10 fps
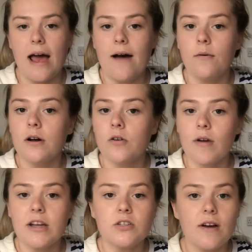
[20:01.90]
our
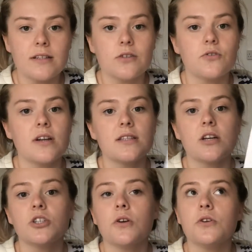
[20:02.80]
grey terrazzo trays that I
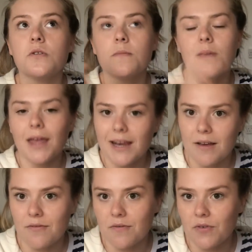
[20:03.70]
showed you at the beginning
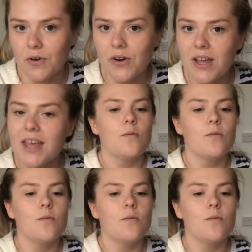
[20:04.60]
of the vlog.